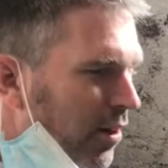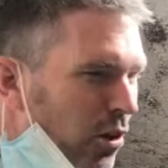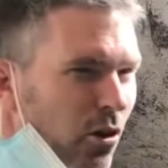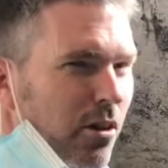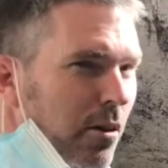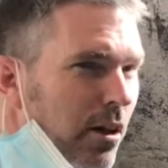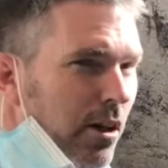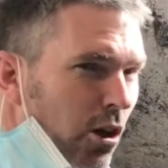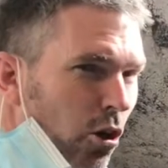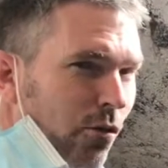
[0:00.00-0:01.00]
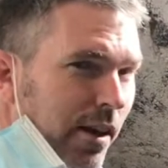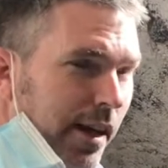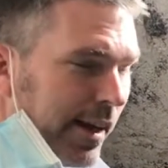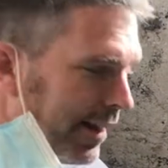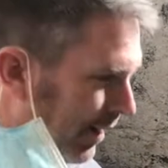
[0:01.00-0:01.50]
look lovely.
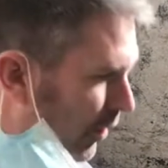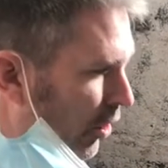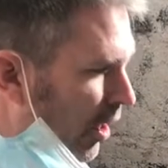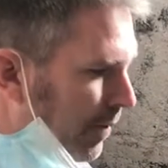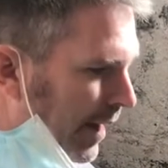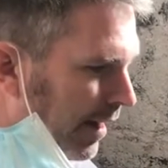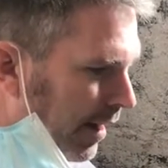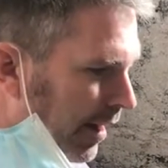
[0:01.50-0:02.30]
Do you know what I mean?